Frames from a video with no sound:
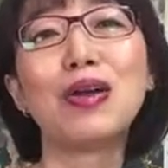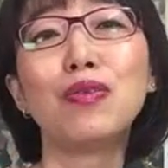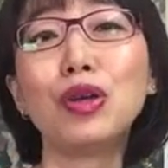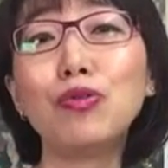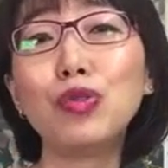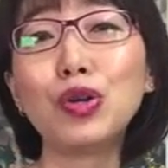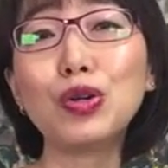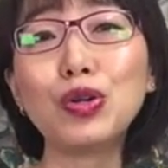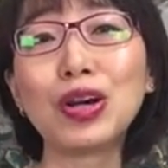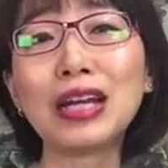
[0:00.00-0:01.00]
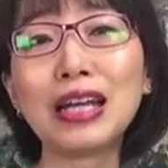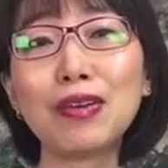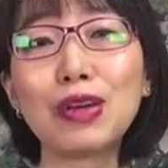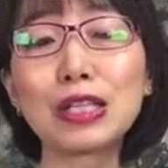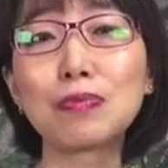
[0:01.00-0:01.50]
review your
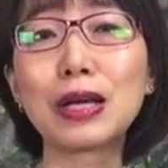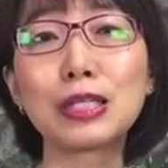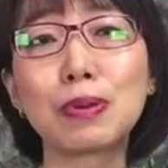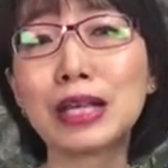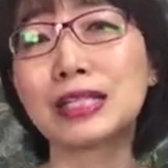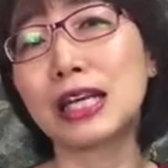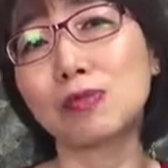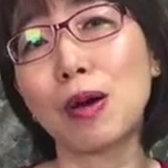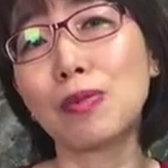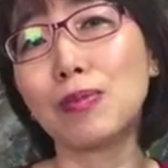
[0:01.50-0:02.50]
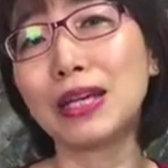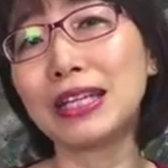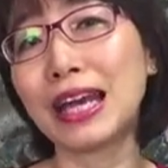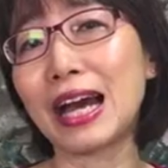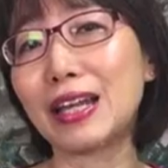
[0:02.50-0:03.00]
living space, because that's probably
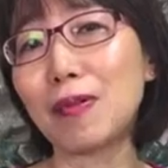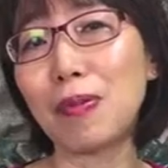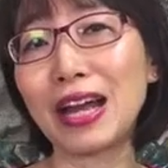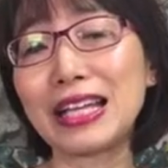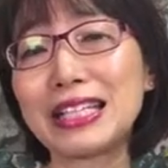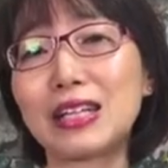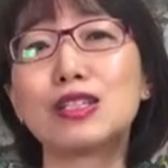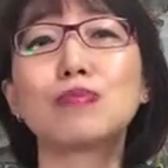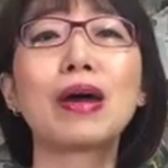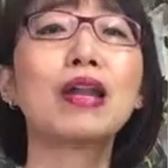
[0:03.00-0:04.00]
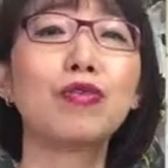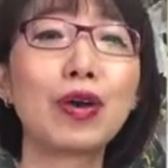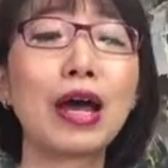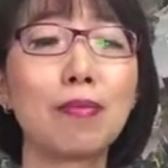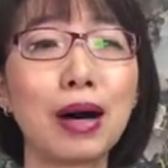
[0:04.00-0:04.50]
the other place that you spend a
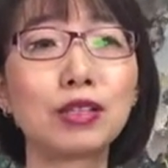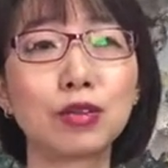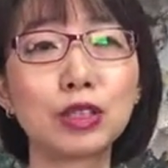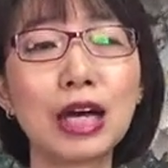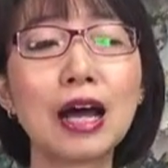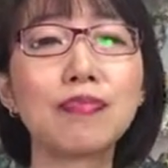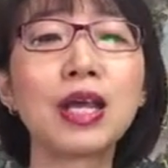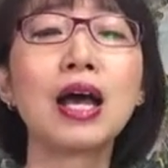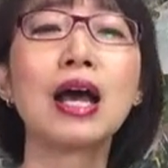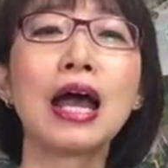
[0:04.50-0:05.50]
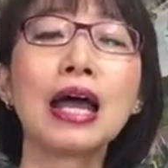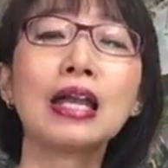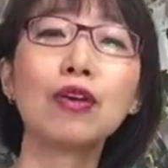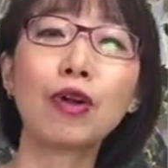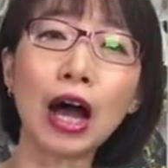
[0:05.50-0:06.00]
fair amount of time. And
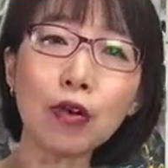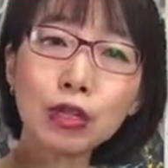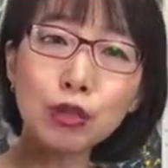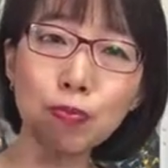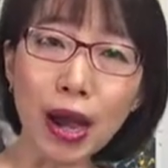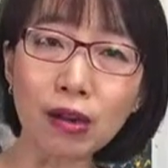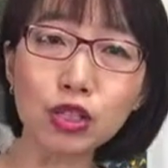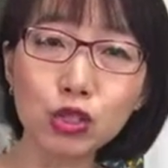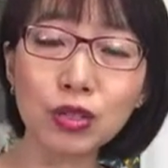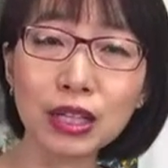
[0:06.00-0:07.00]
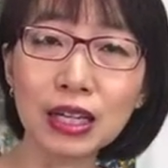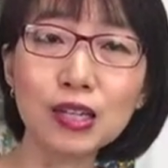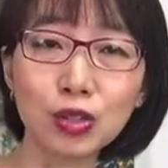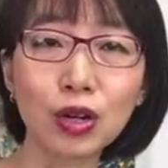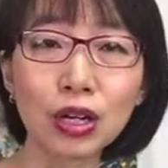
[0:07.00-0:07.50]
if I were to parachute
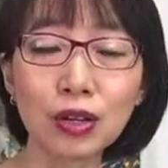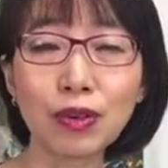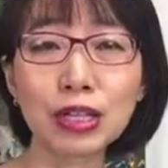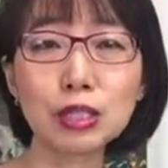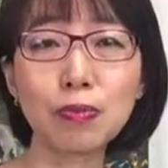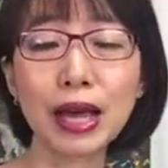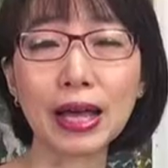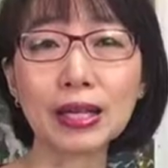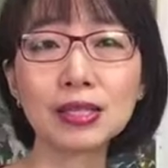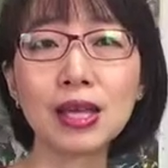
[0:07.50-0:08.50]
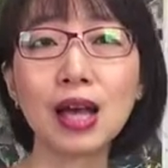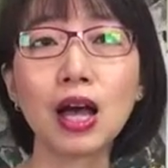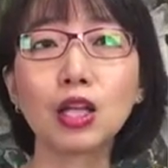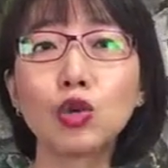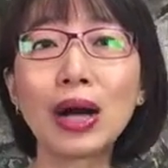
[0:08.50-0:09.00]
into your living space,
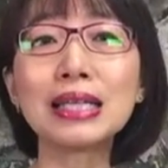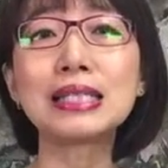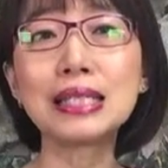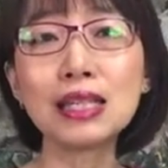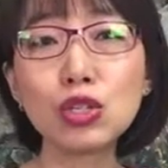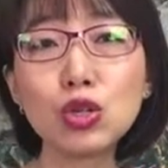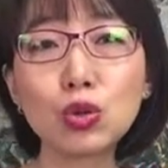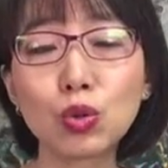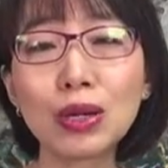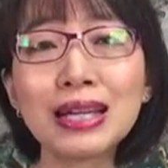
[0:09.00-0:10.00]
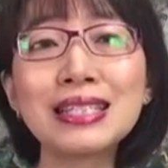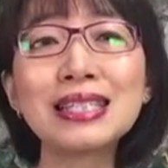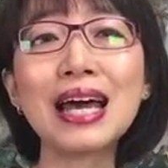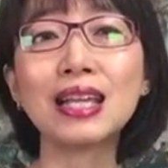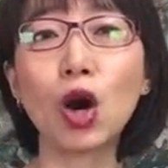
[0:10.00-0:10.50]
do I see you?
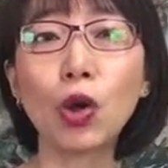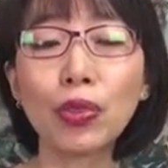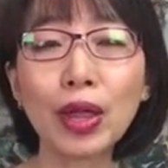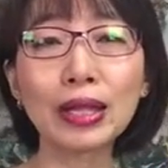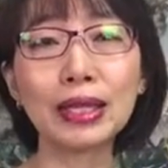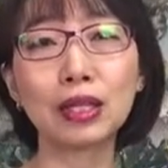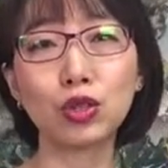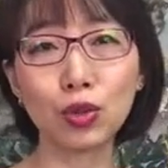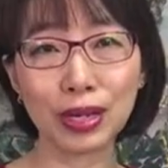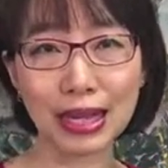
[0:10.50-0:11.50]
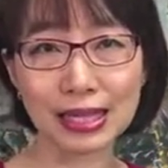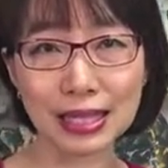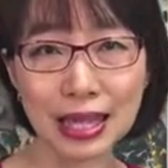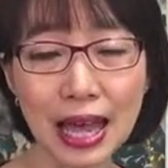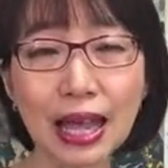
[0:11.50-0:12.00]
Is that the authentic you
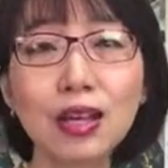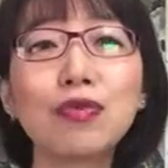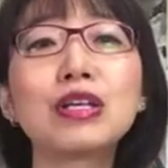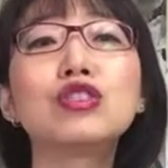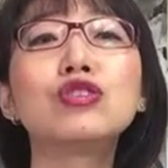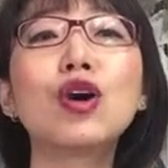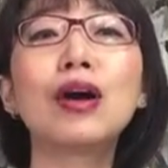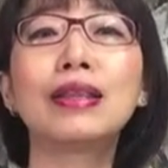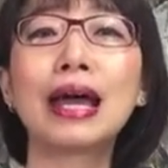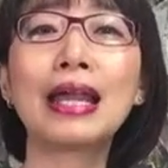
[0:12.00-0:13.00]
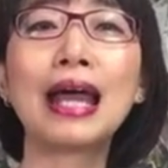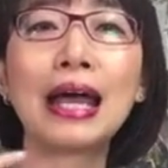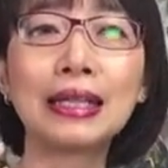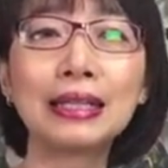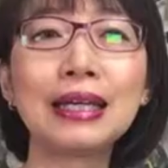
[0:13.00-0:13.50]
that's there? If it's not, then
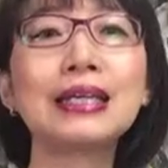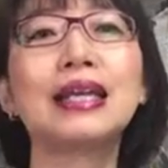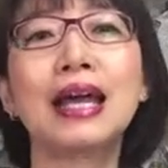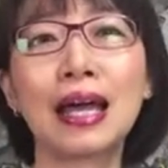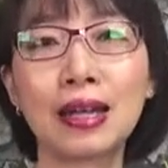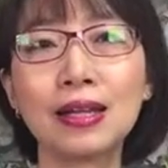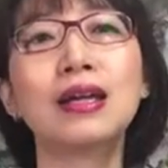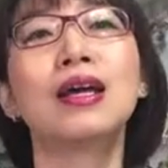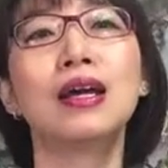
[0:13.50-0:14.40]
edit and